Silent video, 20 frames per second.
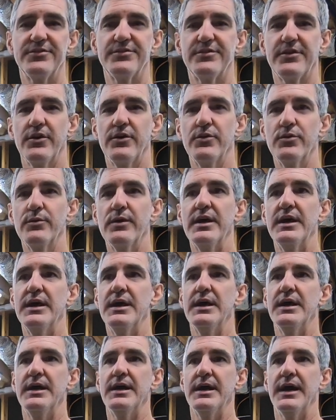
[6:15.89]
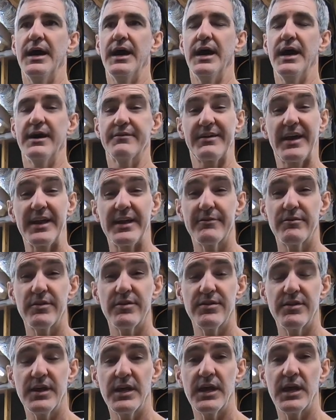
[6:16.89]
So uh, I've got
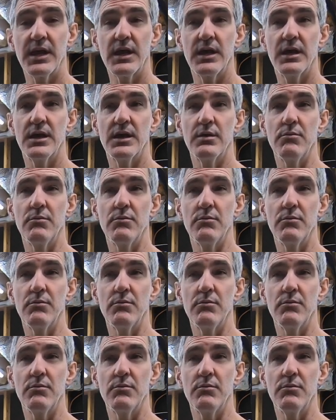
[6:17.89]
everything